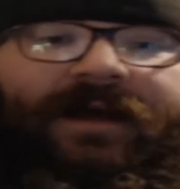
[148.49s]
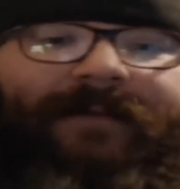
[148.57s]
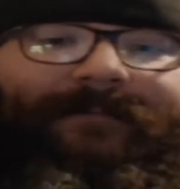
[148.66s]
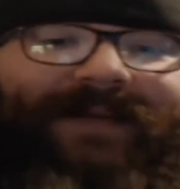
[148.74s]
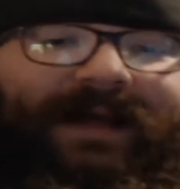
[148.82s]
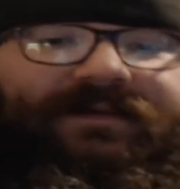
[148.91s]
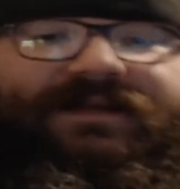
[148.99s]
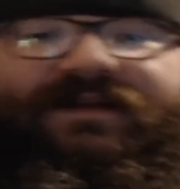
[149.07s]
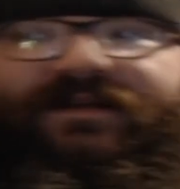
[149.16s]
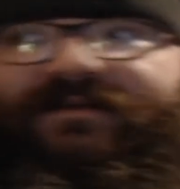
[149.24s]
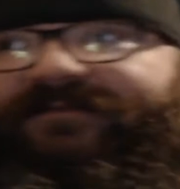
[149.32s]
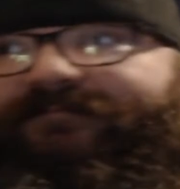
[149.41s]
Baptist,
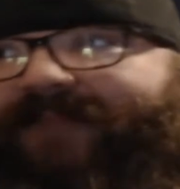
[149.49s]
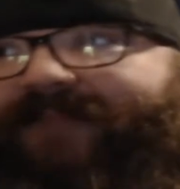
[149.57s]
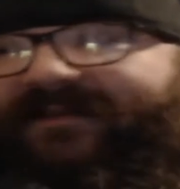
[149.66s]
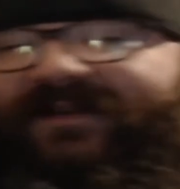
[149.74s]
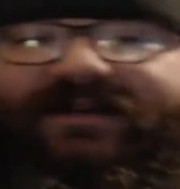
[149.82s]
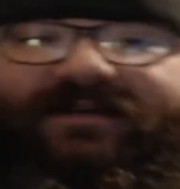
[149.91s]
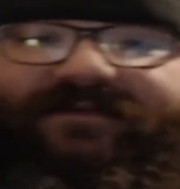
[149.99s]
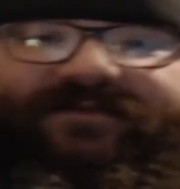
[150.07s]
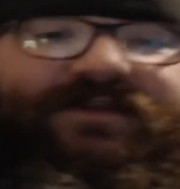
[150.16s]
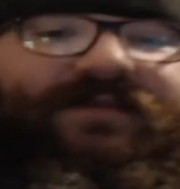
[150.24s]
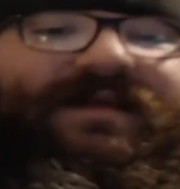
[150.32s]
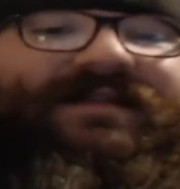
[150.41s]
Methodists,
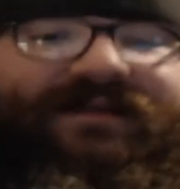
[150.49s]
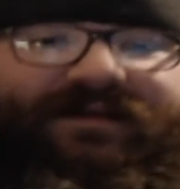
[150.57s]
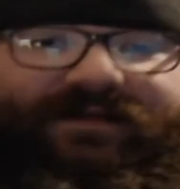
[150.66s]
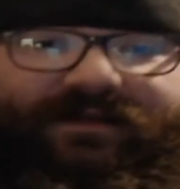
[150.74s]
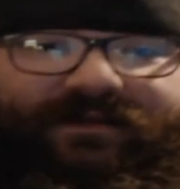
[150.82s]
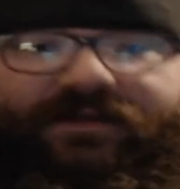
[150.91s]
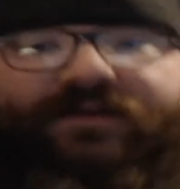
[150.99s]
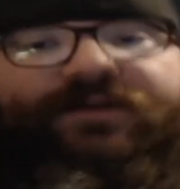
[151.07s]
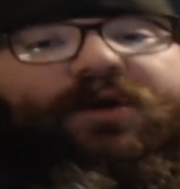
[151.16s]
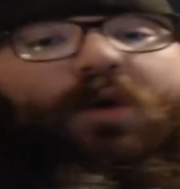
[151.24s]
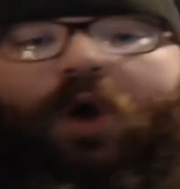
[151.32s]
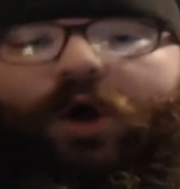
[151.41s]
fundamentalists, and
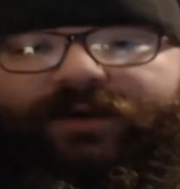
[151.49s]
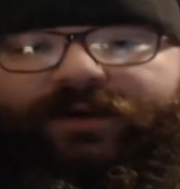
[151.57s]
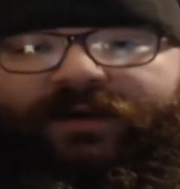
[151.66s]
so on.